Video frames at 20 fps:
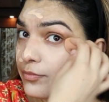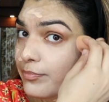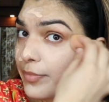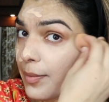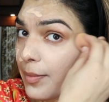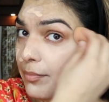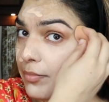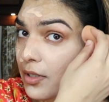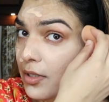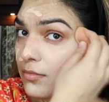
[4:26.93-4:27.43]

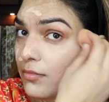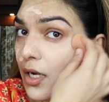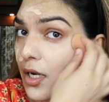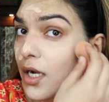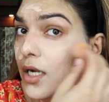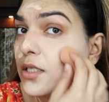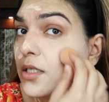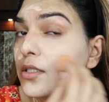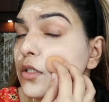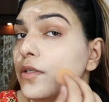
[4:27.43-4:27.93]
pimple
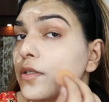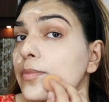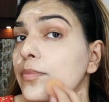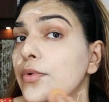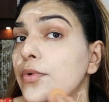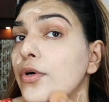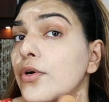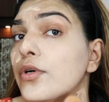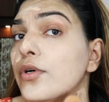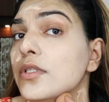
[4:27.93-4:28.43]
marks, your
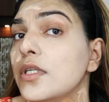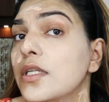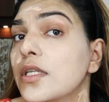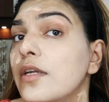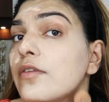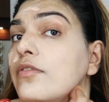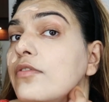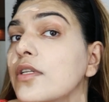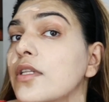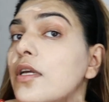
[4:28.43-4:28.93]
pores and
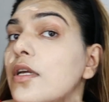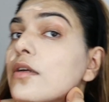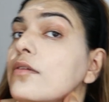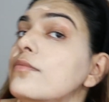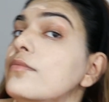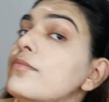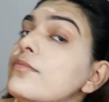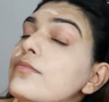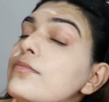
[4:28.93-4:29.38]
everything.